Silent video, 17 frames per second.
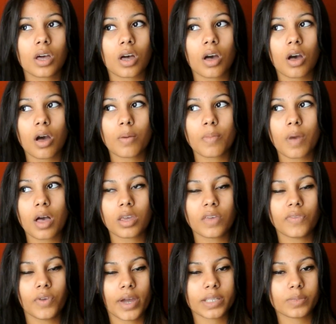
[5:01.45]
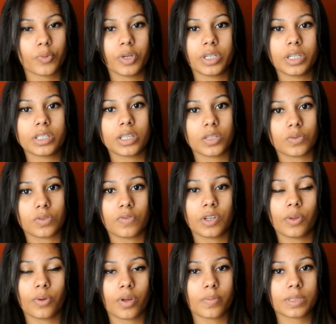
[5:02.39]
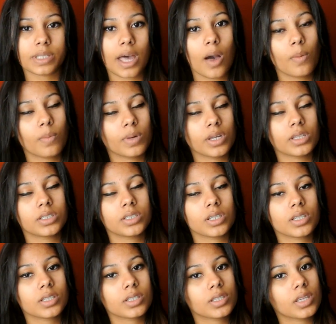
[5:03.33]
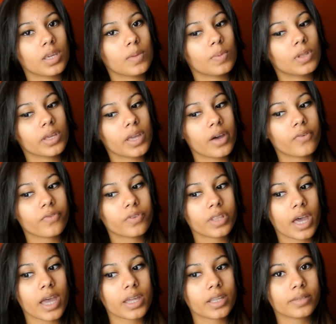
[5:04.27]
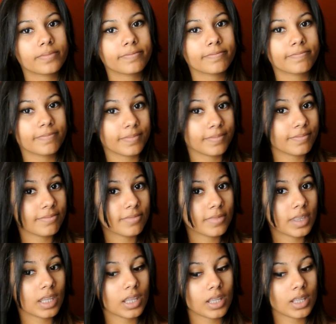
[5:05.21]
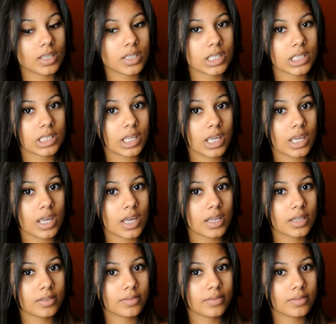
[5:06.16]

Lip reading: I'll give you guys more details when the video comes out, but just keep a lookout for that. See ya!